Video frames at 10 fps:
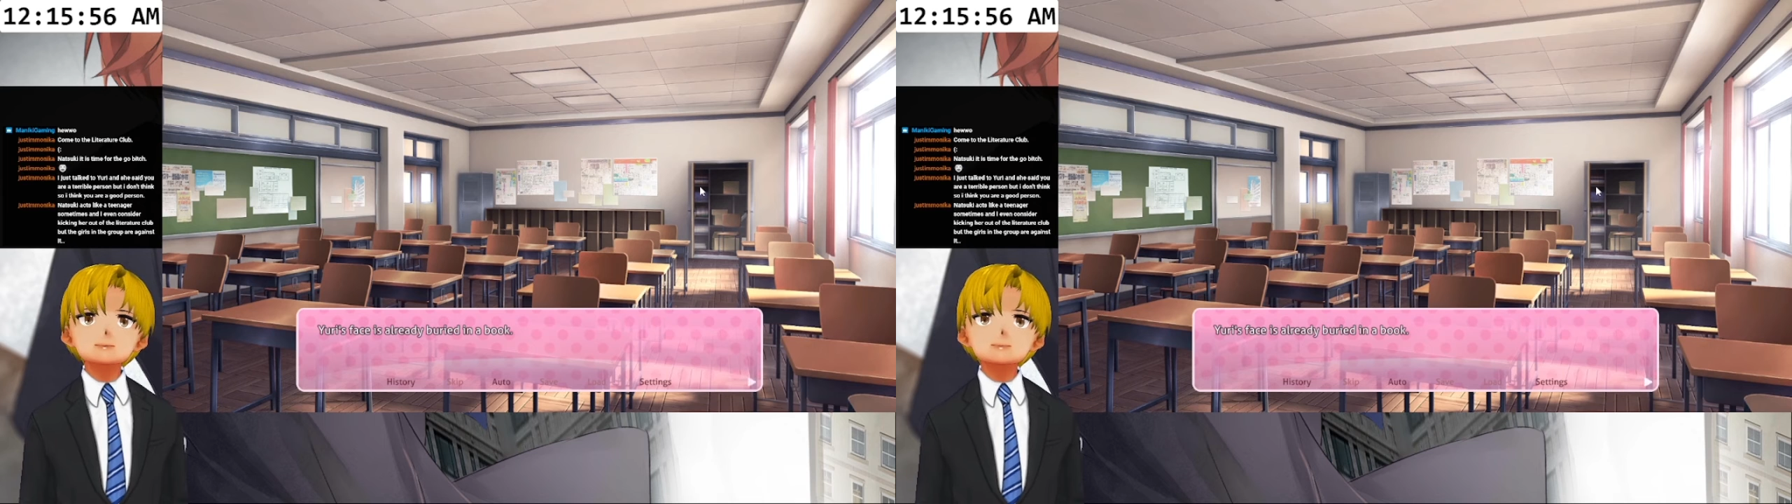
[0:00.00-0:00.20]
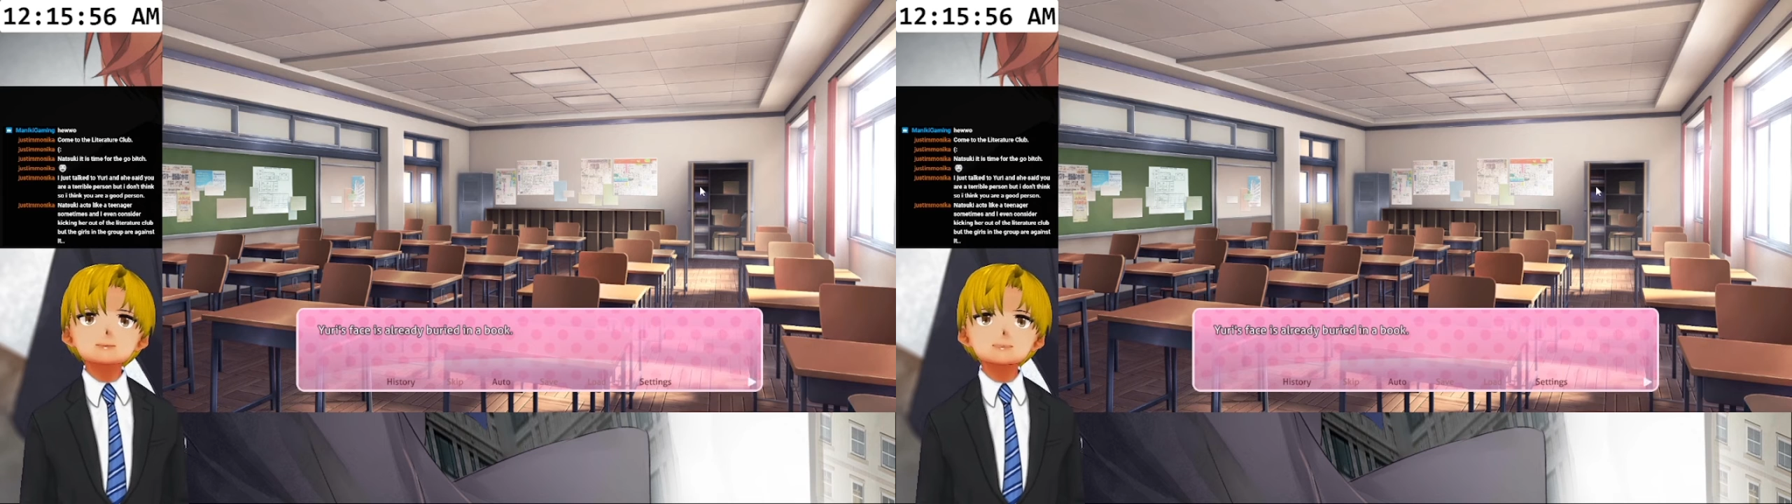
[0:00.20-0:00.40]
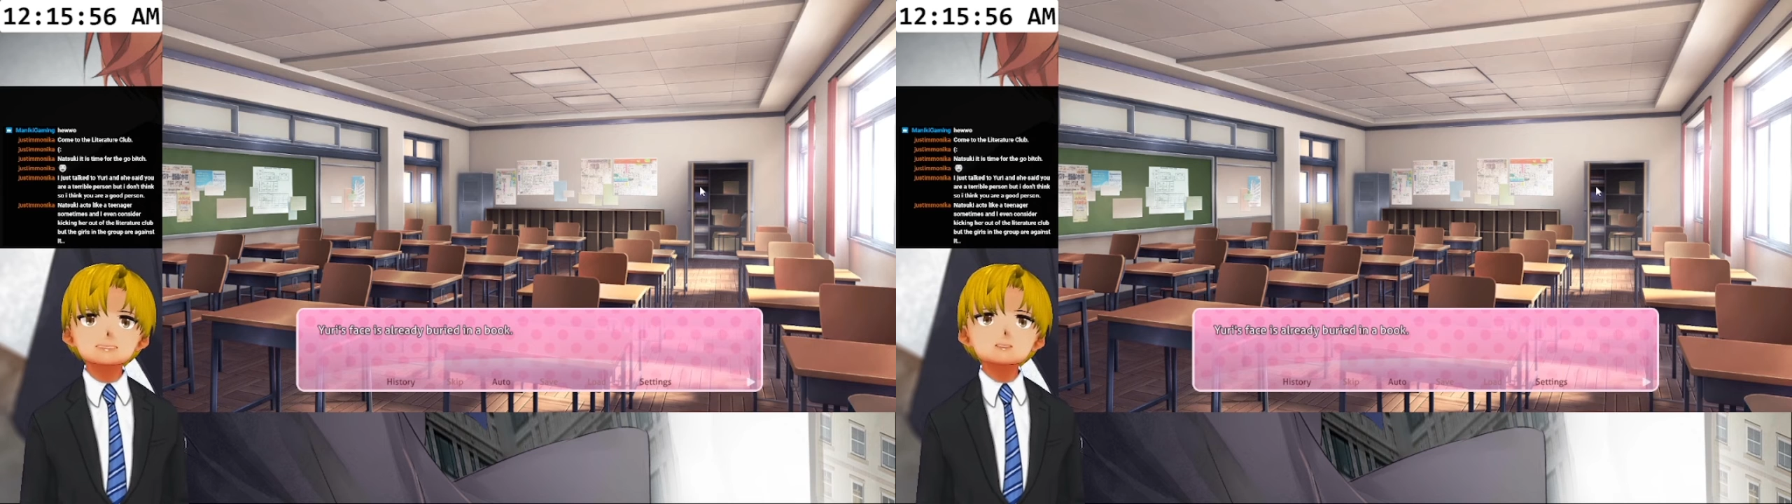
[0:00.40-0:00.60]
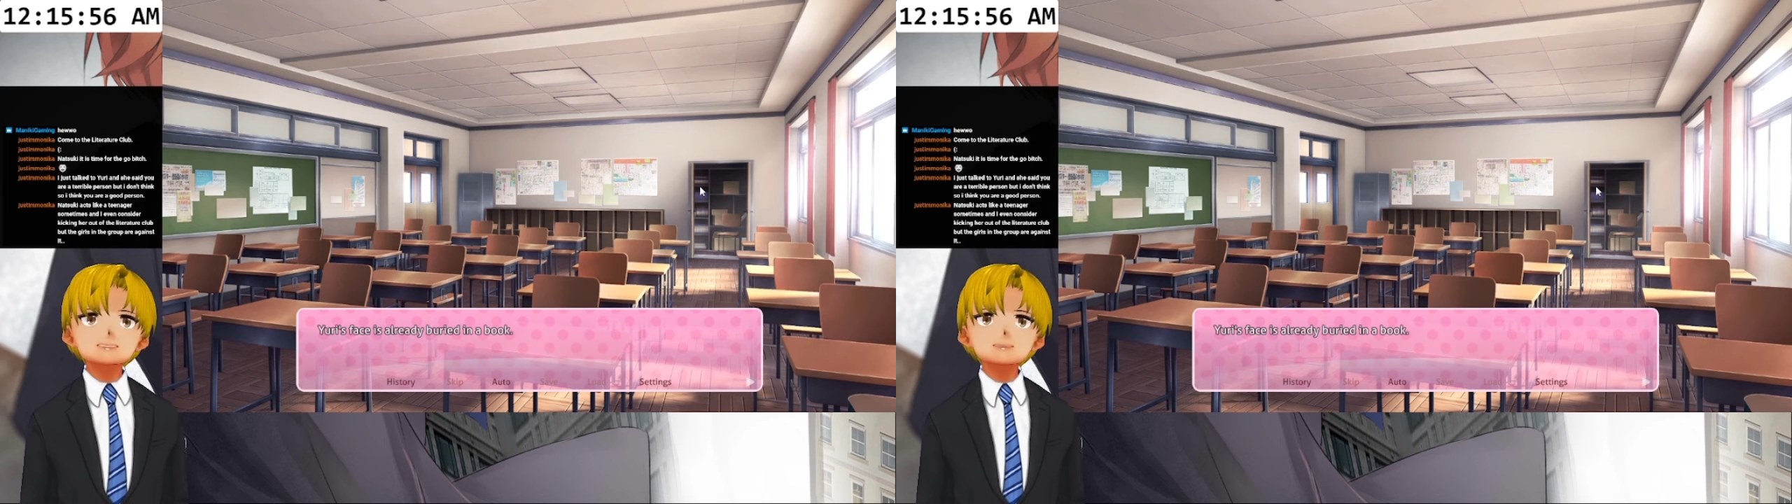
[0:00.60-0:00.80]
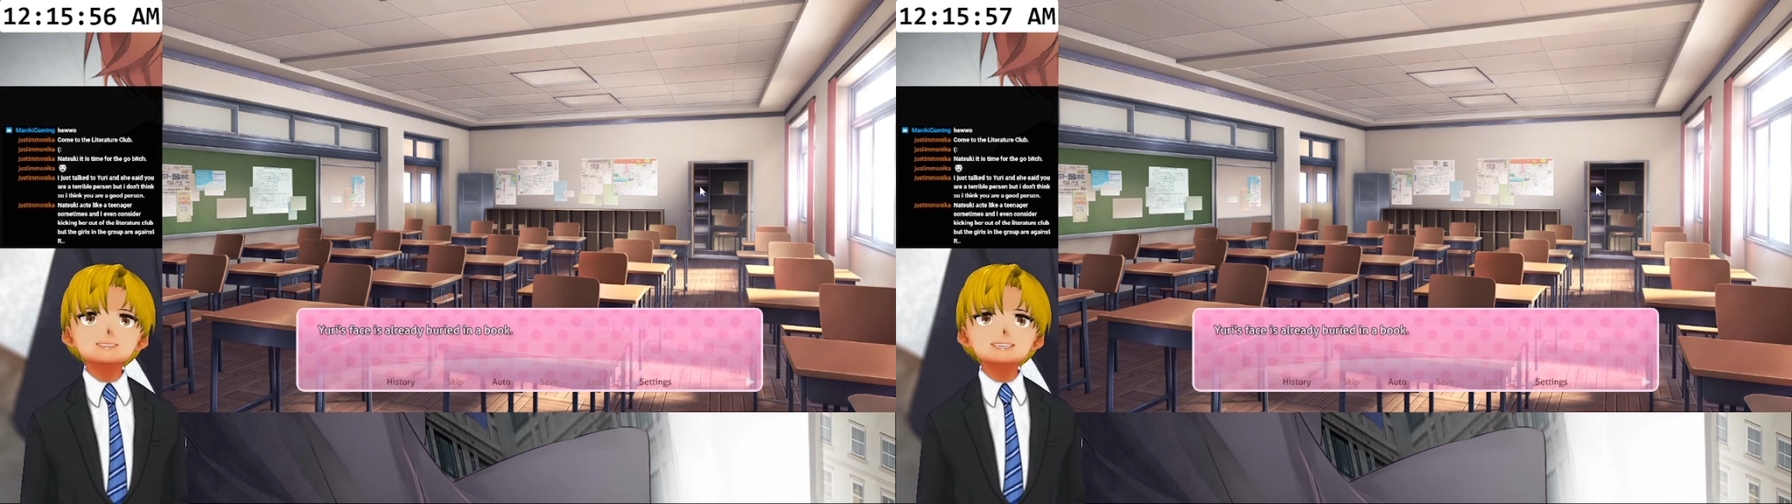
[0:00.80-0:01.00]

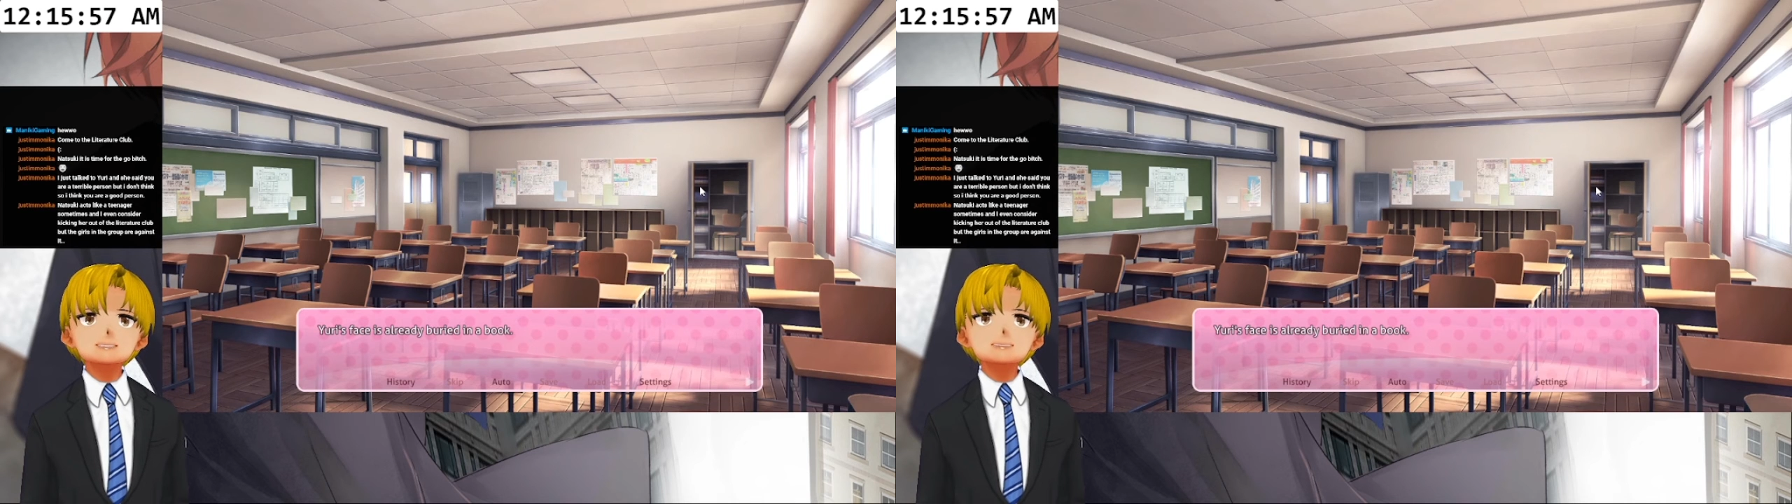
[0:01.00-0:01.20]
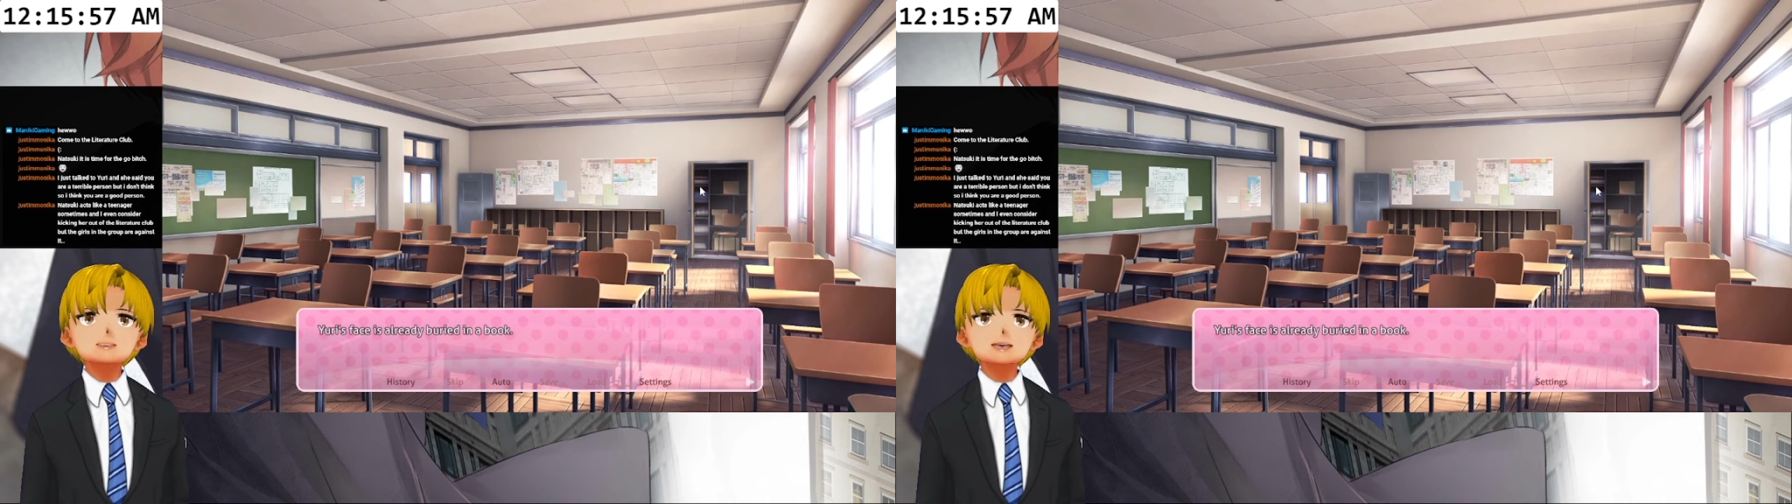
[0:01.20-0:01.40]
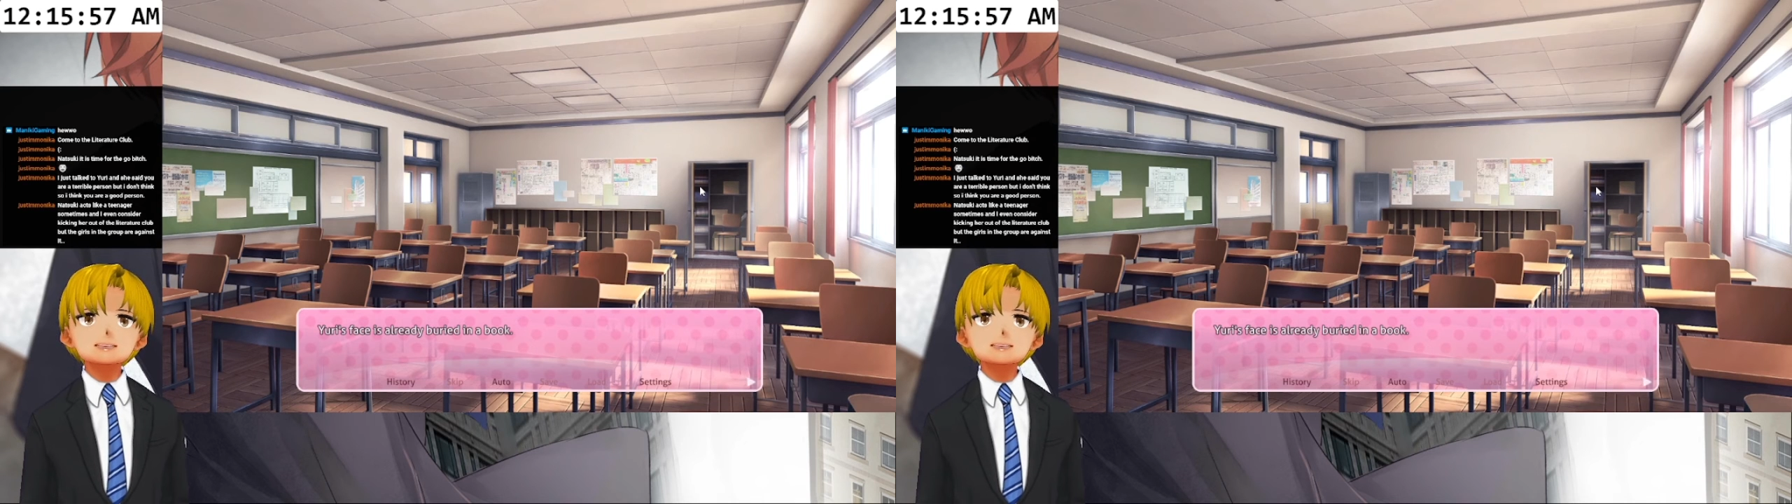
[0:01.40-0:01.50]
Yuri's face is already